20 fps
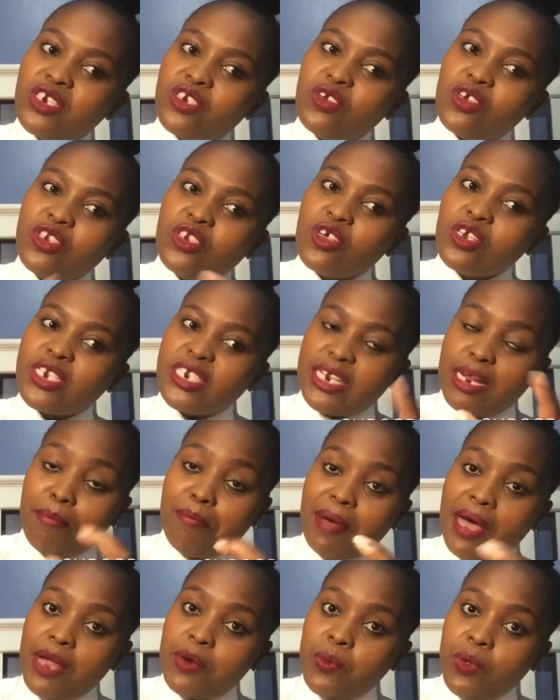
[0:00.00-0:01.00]
Not in a
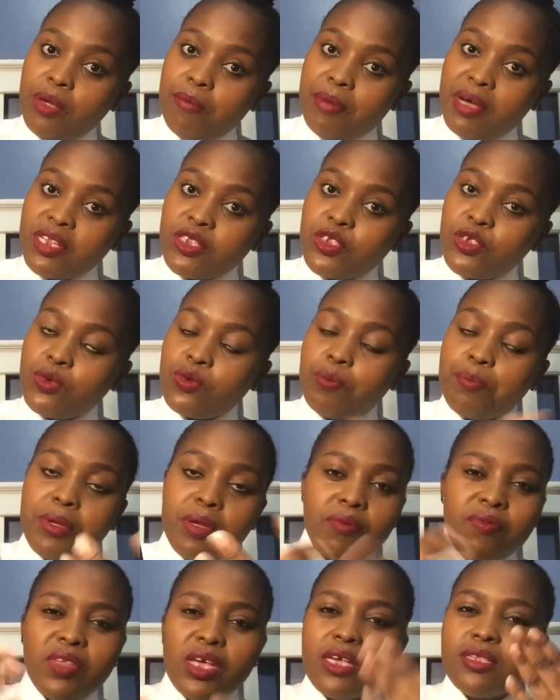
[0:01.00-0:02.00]
bad way, but you know,
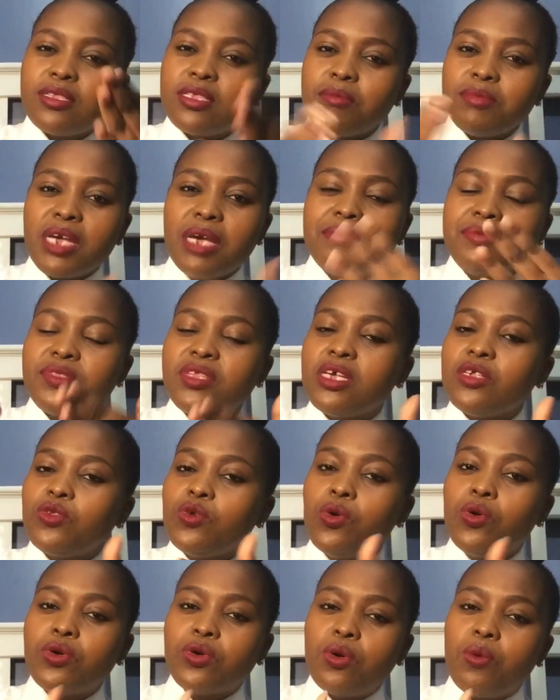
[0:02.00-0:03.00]
sometimes things
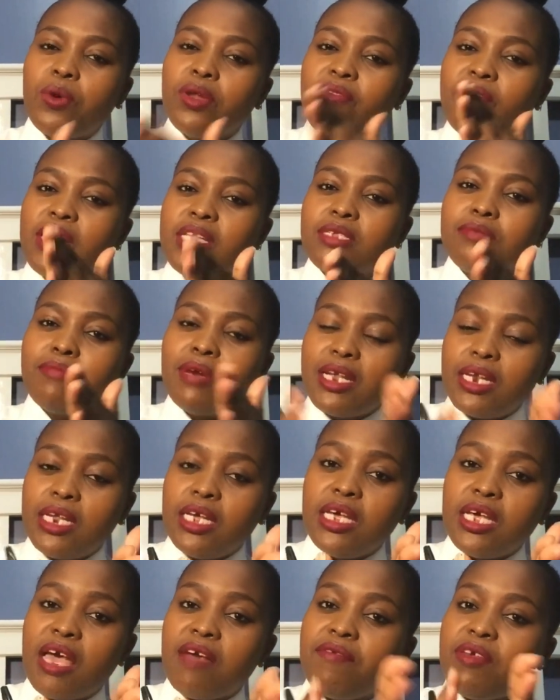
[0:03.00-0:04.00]
go wrong. When there's
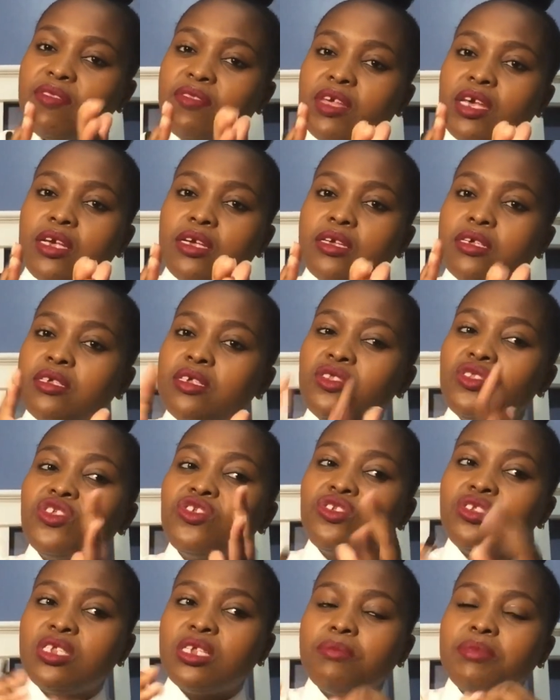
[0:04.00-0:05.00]
money, everything,
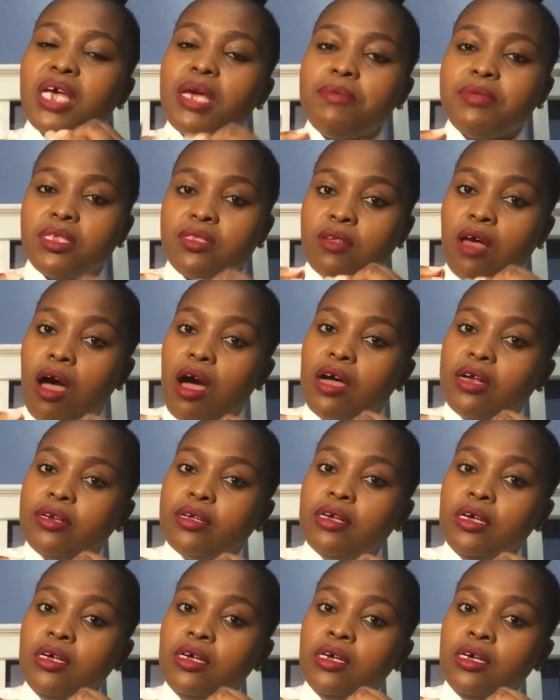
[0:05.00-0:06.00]
sometimes it's hard.
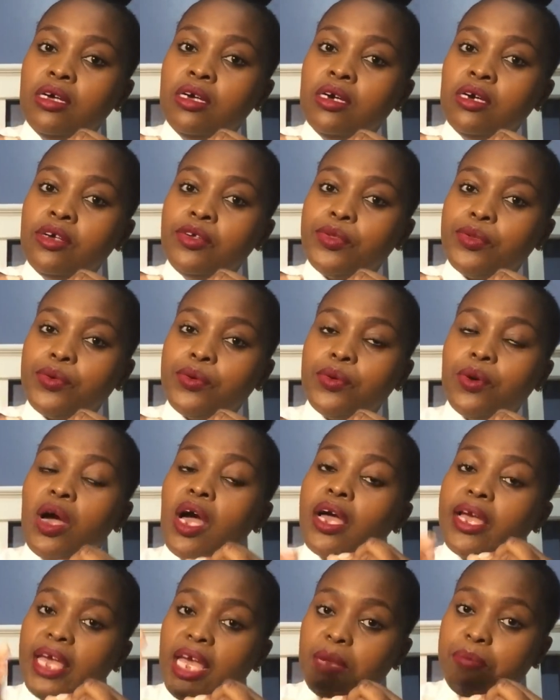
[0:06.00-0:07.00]
So
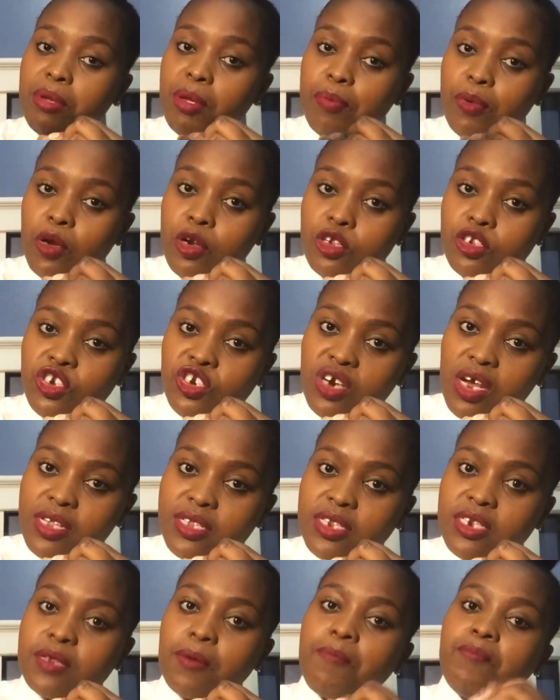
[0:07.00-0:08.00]
get people you
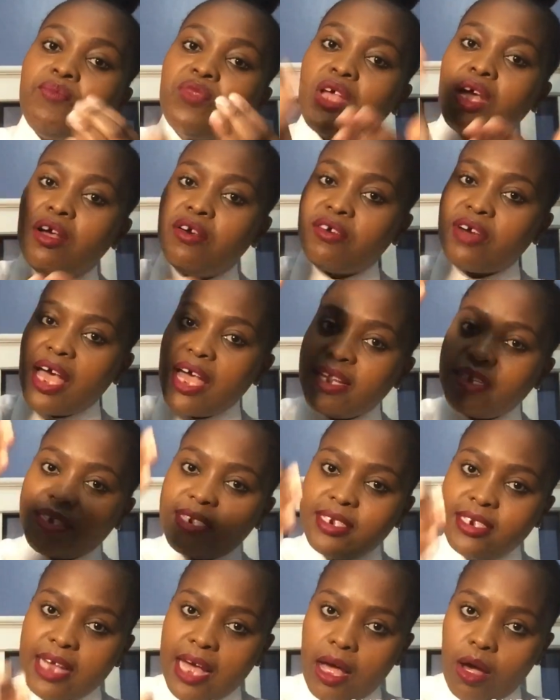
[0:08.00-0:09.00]
trust,
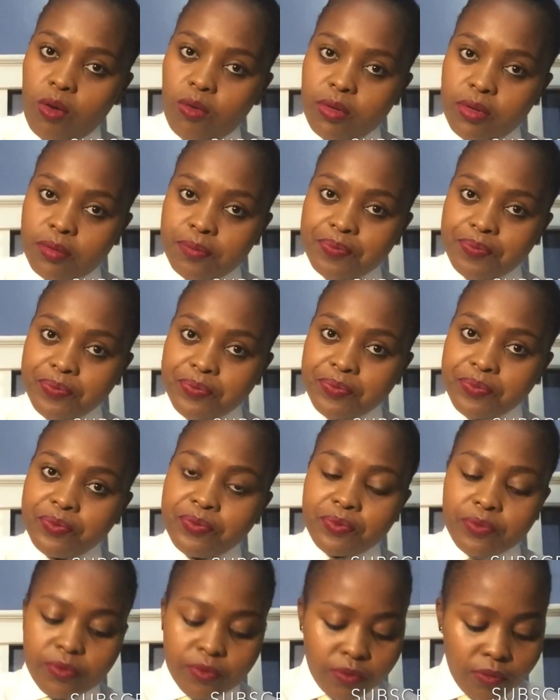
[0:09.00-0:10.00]
write down
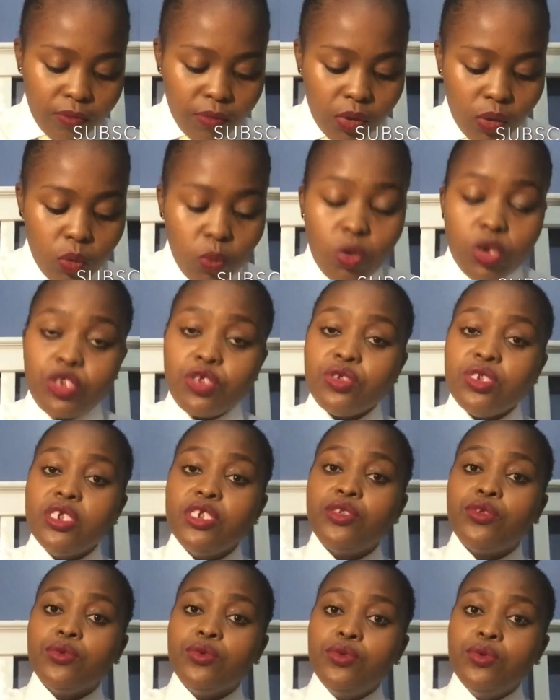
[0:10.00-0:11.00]
what you
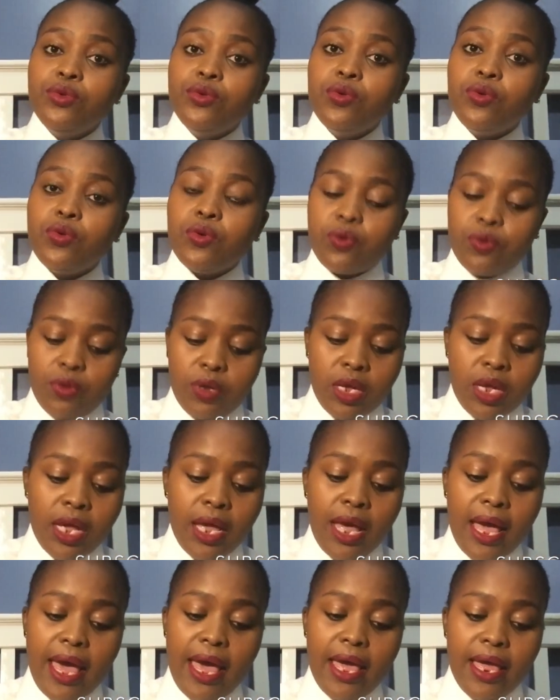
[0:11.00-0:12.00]
need to do,
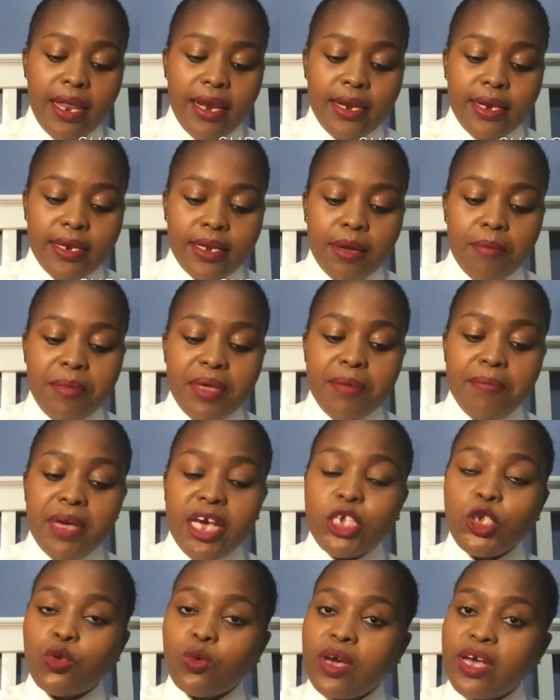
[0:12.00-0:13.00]
and
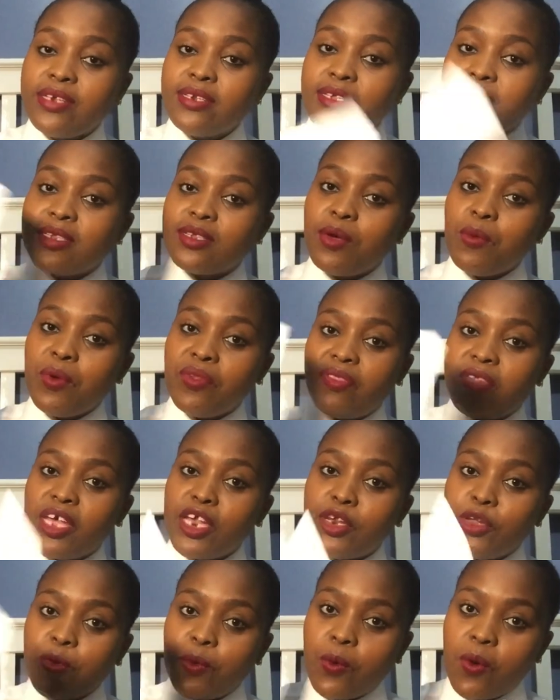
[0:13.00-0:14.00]
make sure it is
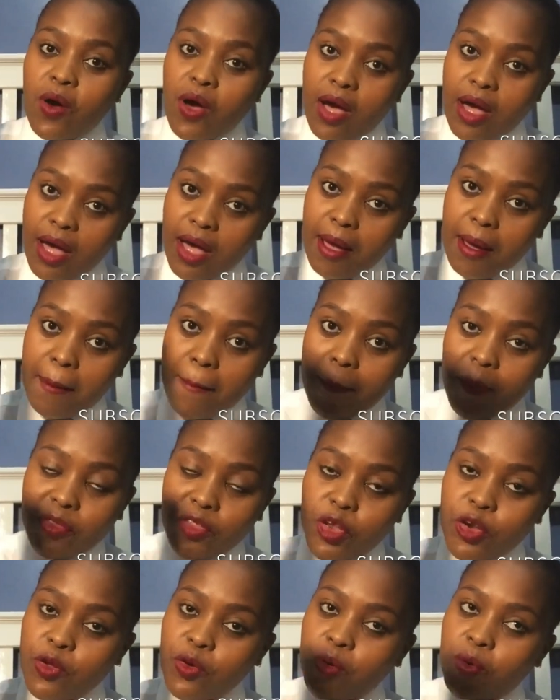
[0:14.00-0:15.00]
within your
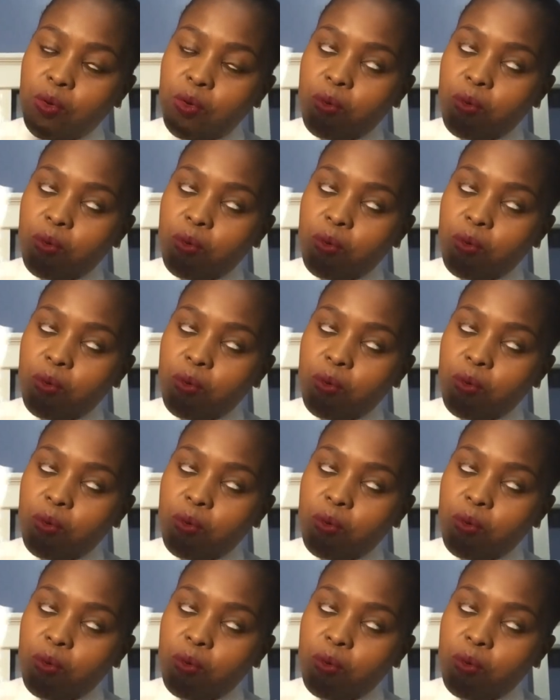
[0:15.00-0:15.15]
range.